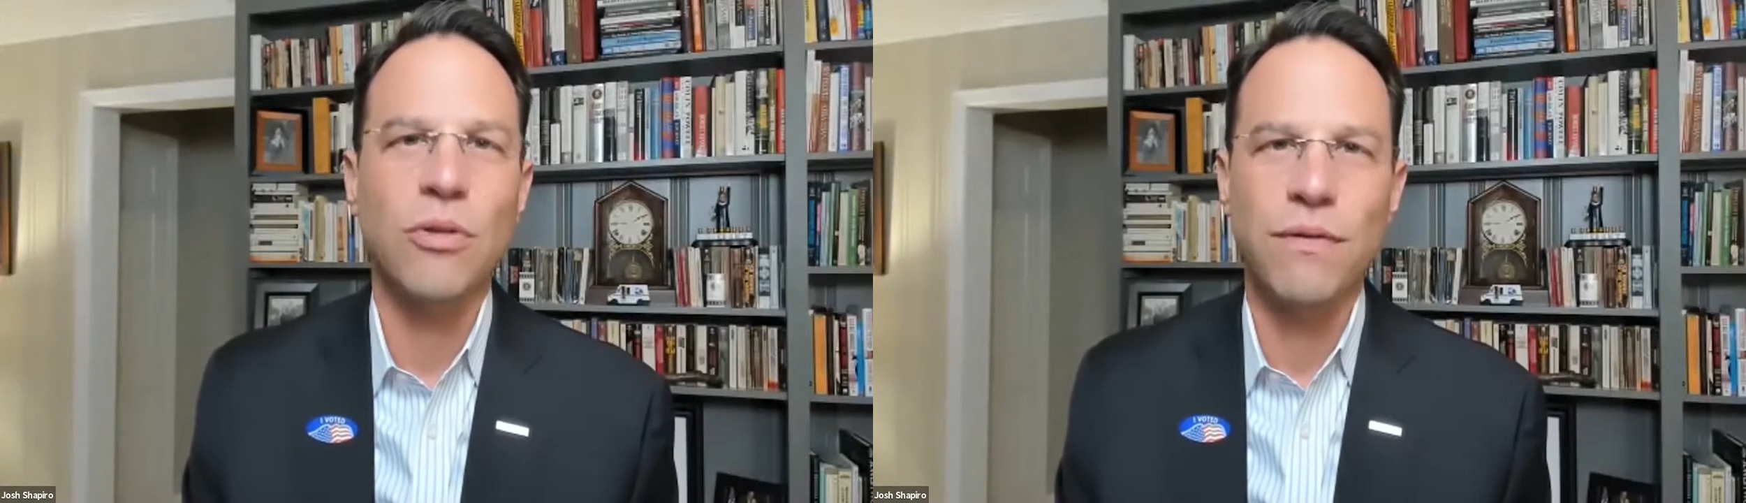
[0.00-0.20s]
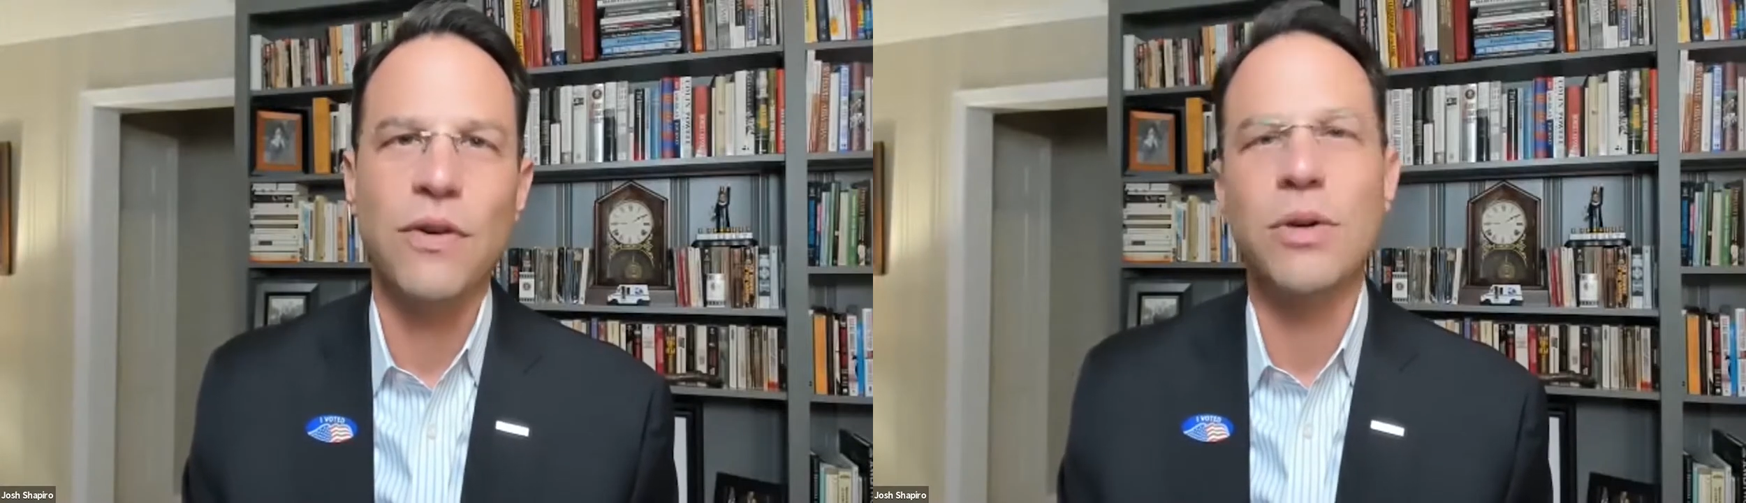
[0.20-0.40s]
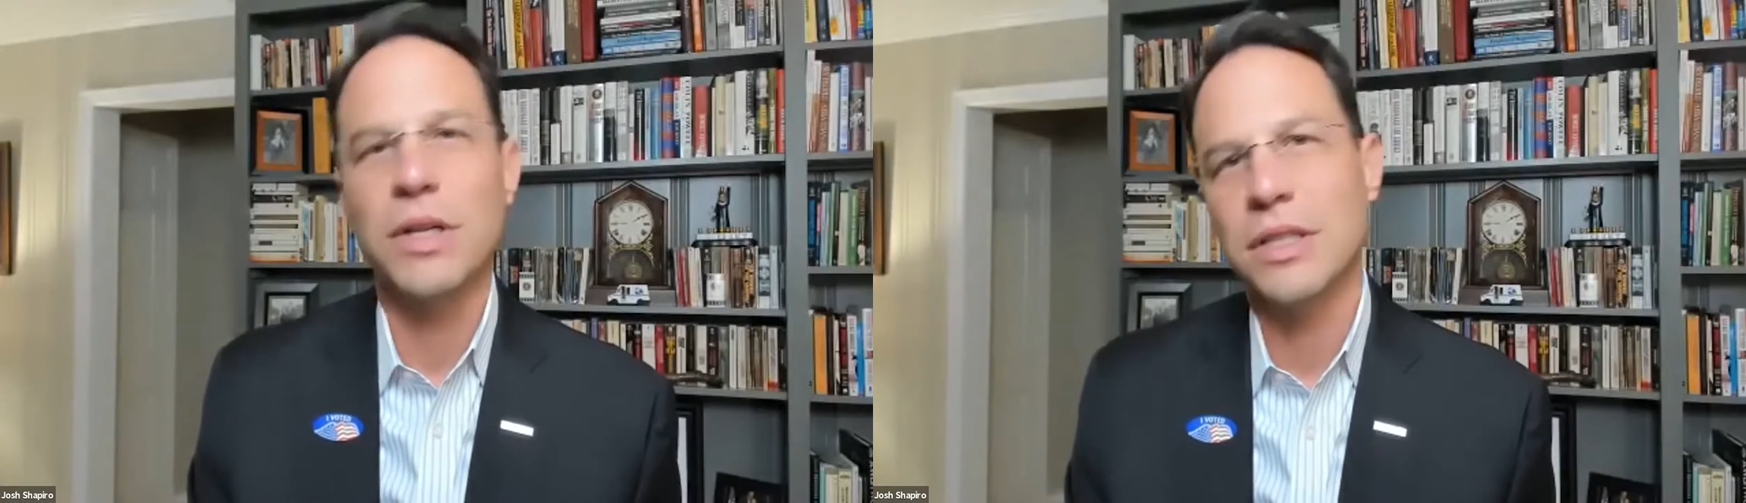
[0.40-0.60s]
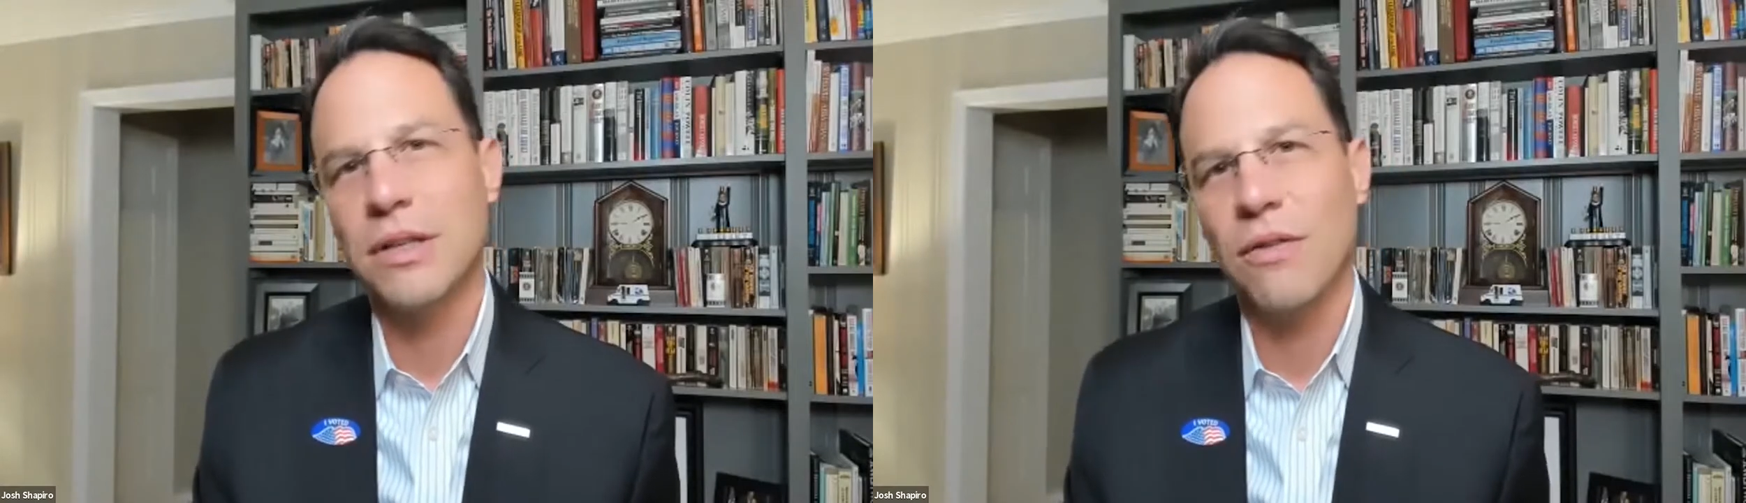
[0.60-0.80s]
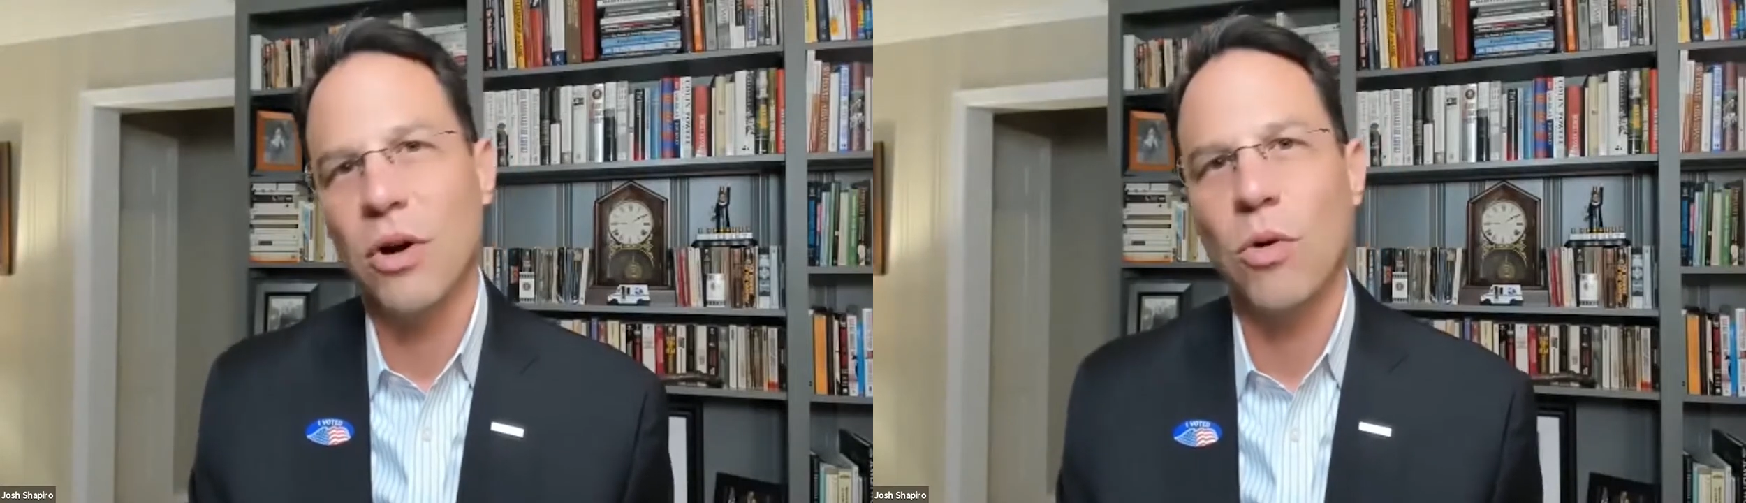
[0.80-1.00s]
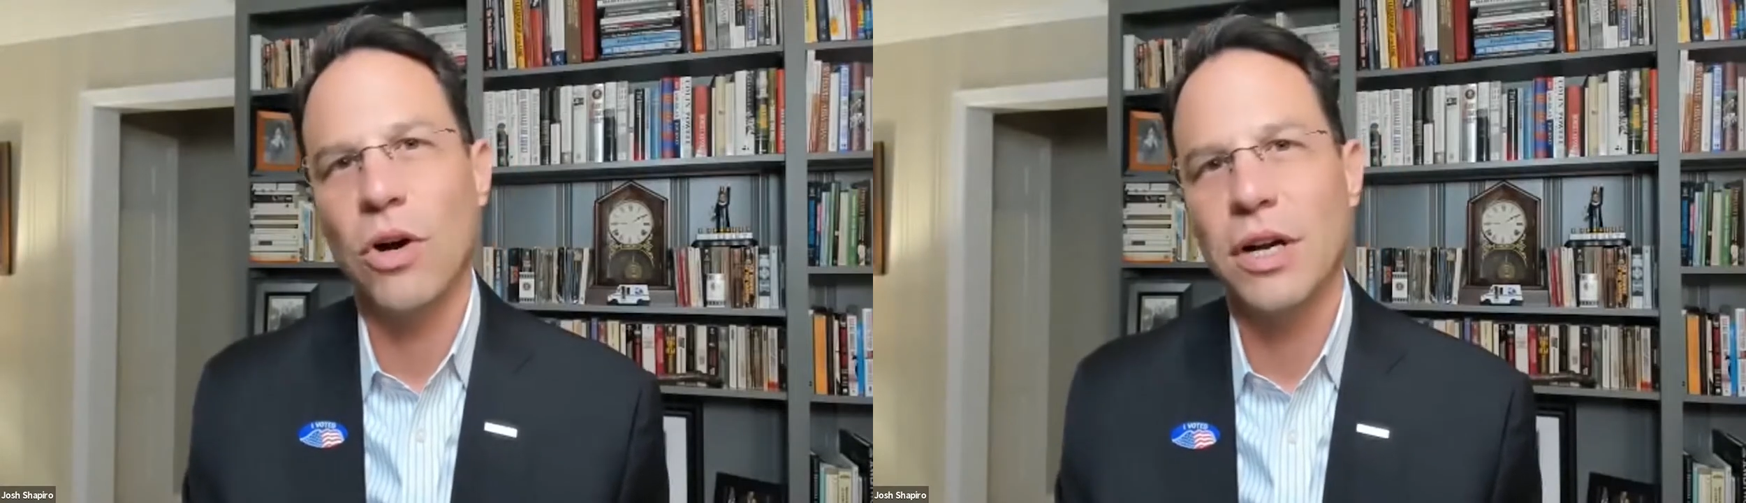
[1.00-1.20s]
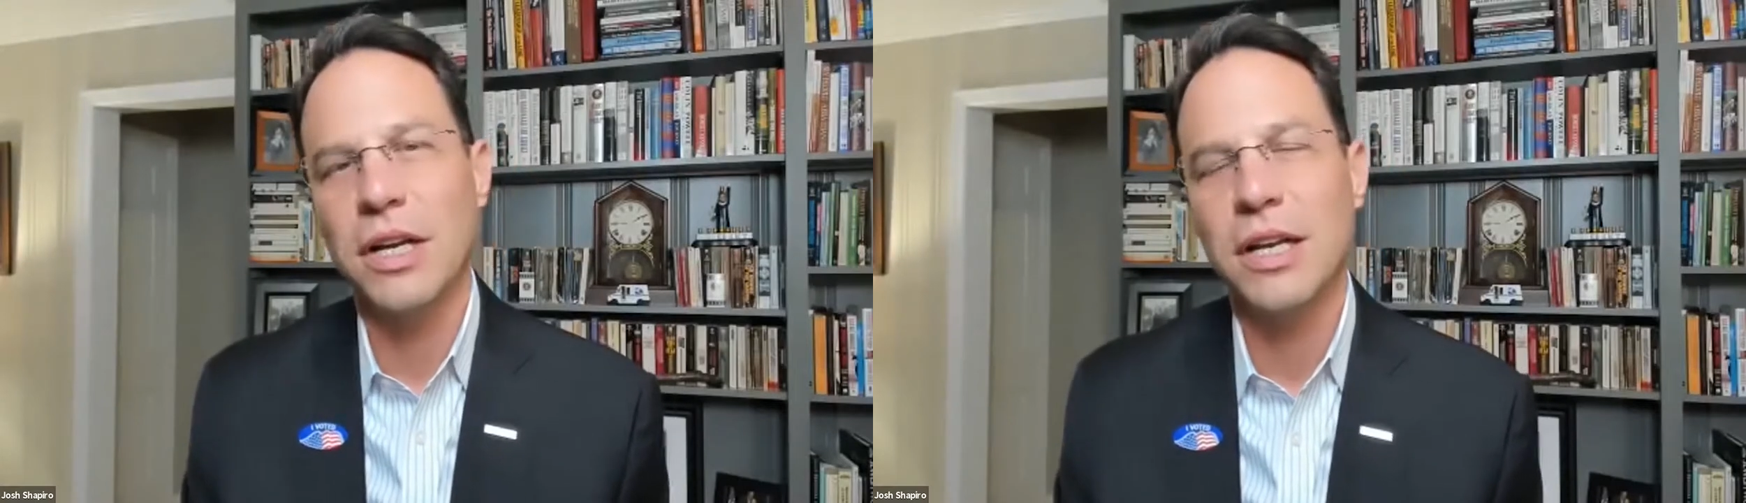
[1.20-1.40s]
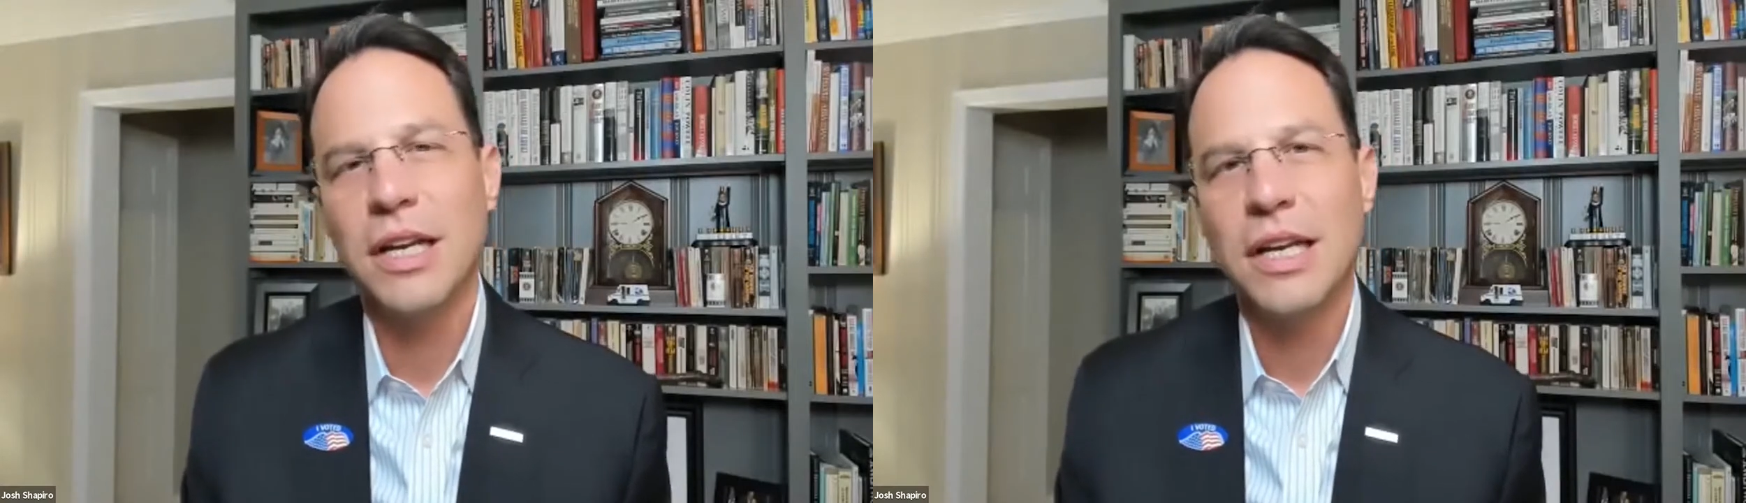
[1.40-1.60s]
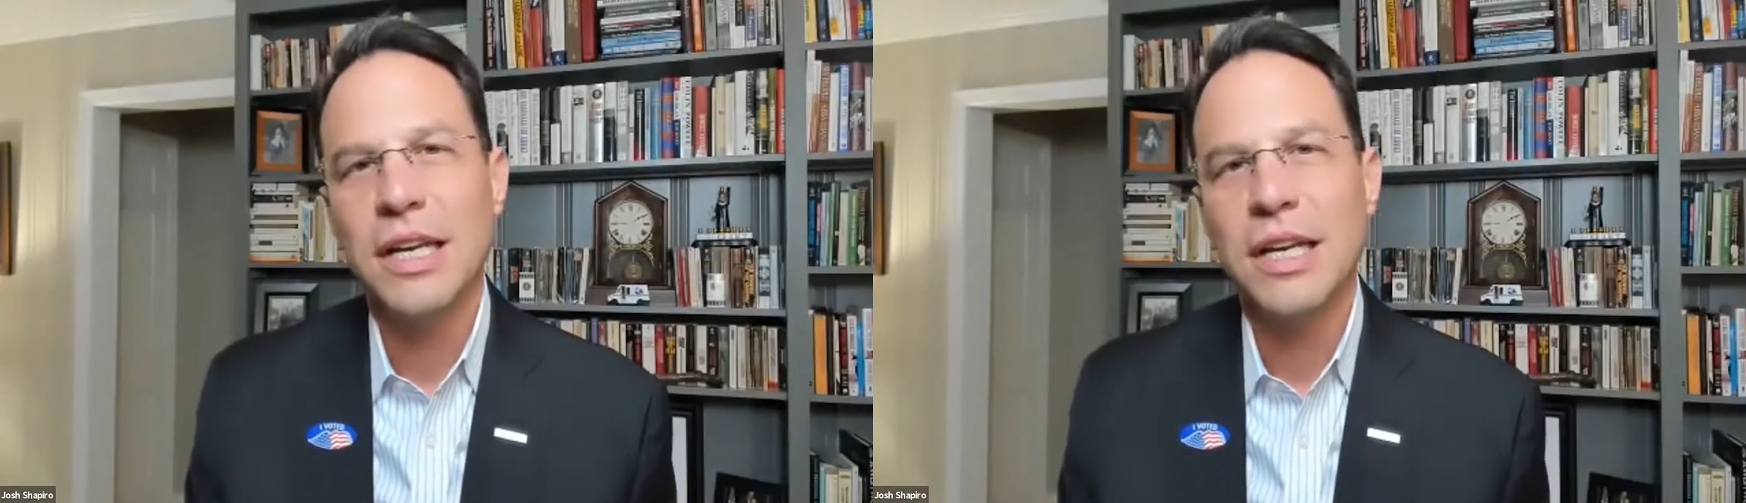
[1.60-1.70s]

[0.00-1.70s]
focus of our work. And,